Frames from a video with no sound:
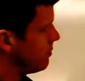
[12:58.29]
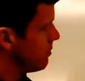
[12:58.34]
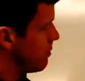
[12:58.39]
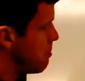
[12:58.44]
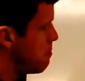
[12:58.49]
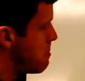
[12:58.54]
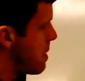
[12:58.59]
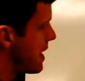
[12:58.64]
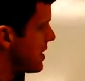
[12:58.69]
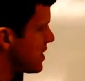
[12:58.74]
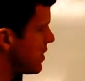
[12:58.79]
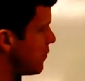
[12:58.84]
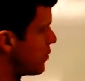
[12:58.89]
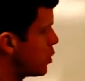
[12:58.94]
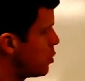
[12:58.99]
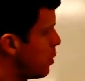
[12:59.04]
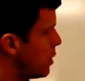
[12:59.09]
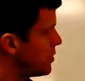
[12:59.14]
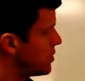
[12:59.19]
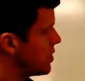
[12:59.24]
massive
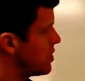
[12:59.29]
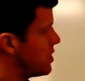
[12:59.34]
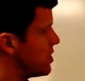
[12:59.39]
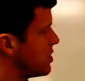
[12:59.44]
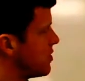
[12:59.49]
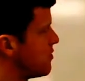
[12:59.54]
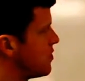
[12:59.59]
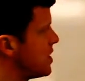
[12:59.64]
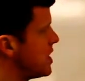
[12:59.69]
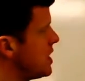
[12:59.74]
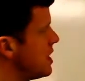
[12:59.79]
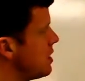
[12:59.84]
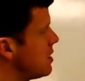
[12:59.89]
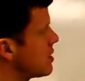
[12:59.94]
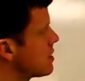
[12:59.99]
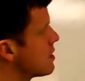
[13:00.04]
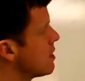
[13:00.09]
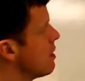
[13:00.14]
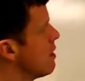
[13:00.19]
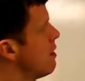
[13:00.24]
quantities of
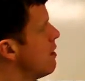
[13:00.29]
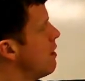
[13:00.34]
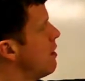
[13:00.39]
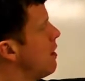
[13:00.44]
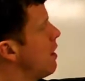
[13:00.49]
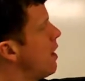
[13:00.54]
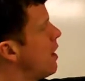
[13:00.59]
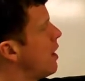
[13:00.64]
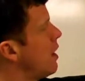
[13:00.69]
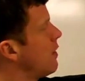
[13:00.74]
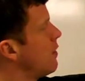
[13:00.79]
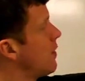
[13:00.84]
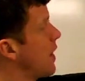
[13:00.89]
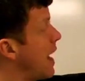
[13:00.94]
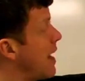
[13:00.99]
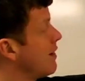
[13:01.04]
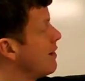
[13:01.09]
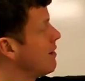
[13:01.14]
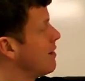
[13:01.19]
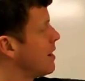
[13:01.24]
these
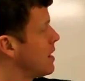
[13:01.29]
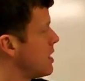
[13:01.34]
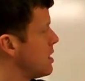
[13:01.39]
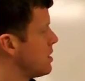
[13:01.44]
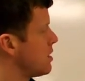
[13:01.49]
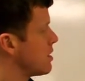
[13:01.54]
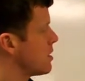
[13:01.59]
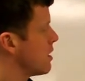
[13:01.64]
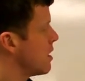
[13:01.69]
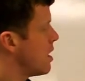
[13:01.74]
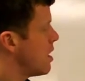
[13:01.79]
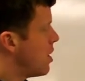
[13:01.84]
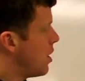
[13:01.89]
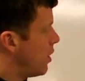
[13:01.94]
and these,